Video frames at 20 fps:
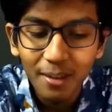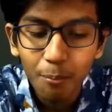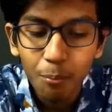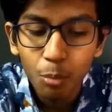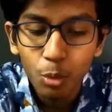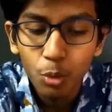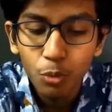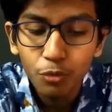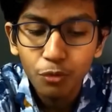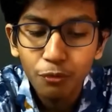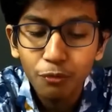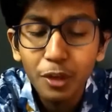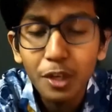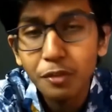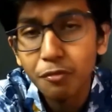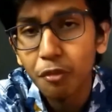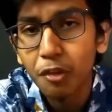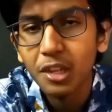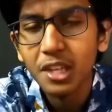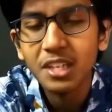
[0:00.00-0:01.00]
moved
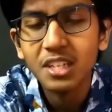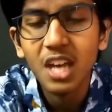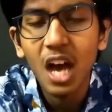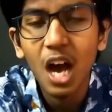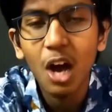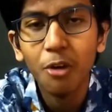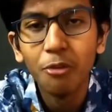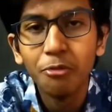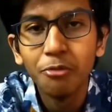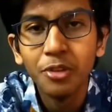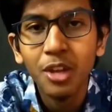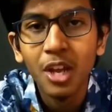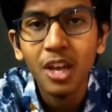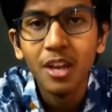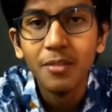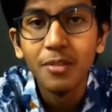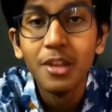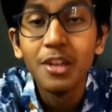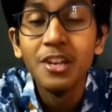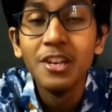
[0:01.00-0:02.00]
fitfully down
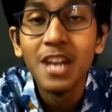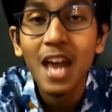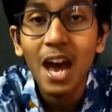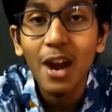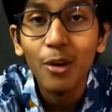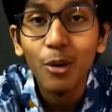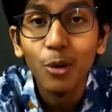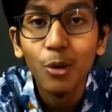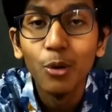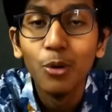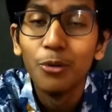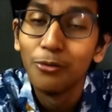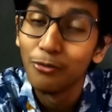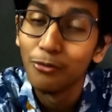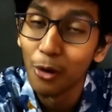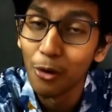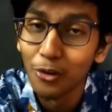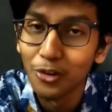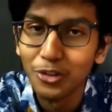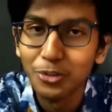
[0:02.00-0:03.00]
the narrow
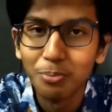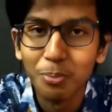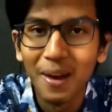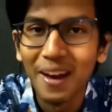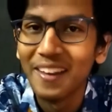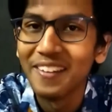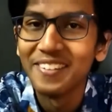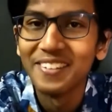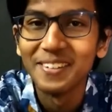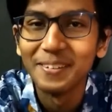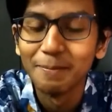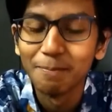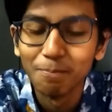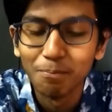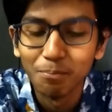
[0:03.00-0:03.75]
forest path.